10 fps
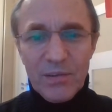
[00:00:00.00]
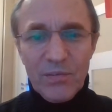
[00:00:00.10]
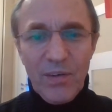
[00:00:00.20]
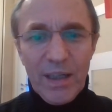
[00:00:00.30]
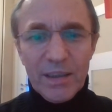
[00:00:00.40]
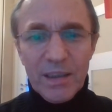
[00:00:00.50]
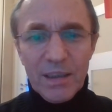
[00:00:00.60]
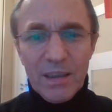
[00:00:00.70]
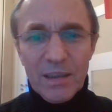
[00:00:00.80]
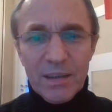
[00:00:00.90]

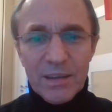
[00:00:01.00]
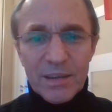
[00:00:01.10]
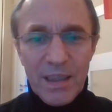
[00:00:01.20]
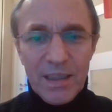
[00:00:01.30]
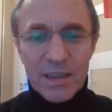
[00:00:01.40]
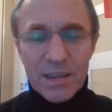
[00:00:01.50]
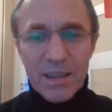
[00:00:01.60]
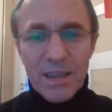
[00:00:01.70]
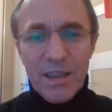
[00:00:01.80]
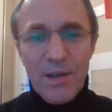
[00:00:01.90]
final test.